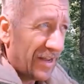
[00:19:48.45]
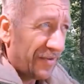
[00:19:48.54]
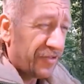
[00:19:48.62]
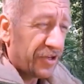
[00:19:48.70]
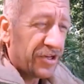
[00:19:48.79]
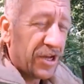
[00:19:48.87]
I
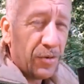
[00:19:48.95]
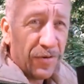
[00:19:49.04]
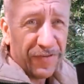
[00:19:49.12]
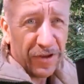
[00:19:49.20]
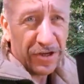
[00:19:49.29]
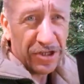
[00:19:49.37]
have the
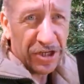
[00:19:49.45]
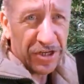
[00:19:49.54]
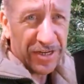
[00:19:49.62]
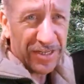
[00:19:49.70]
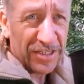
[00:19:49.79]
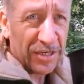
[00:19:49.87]
newer
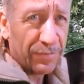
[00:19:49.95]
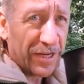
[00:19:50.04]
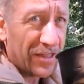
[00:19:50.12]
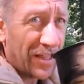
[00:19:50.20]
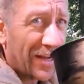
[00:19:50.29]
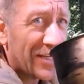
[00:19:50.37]
version, it's a
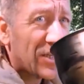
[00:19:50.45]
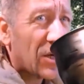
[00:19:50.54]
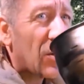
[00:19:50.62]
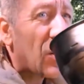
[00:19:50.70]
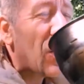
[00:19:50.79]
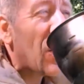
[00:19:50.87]
bit
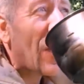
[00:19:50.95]
lighter.